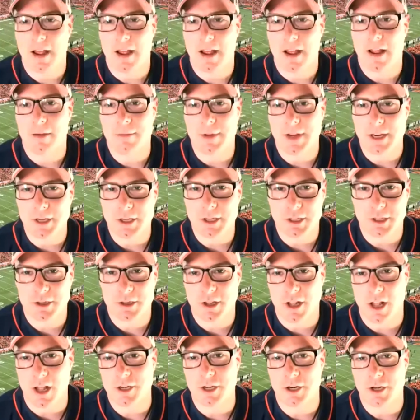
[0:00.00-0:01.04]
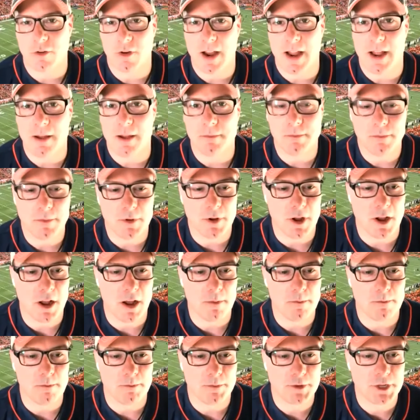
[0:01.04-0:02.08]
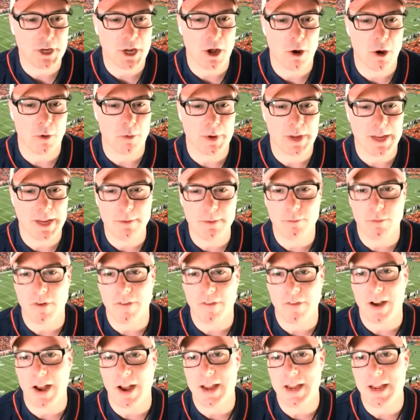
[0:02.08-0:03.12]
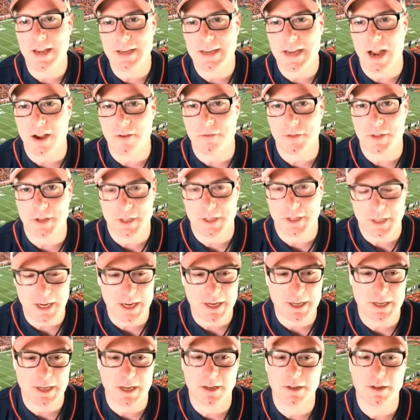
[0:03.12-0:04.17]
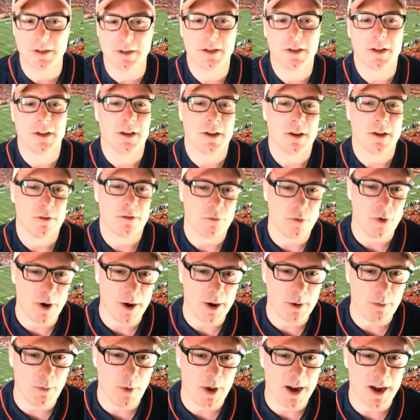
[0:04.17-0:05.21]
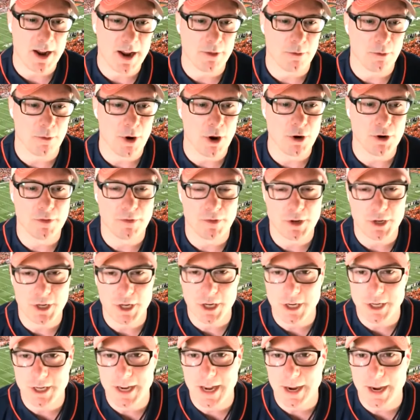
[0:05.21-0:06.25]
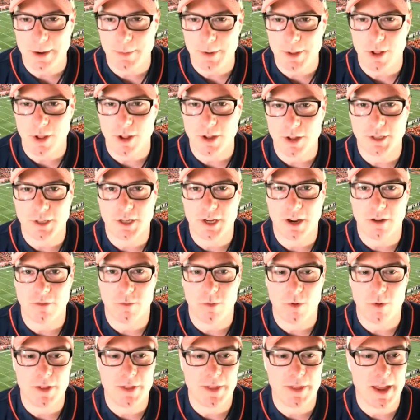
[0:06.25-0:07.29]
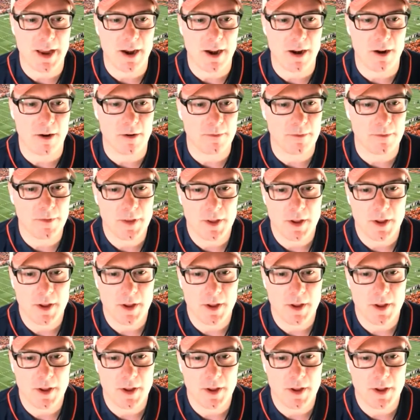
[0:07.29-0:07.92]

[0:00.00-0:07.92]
mean, just clutch and grab. So he's out for the season. We went on the road to Virginia Tech. We lost a tough one there.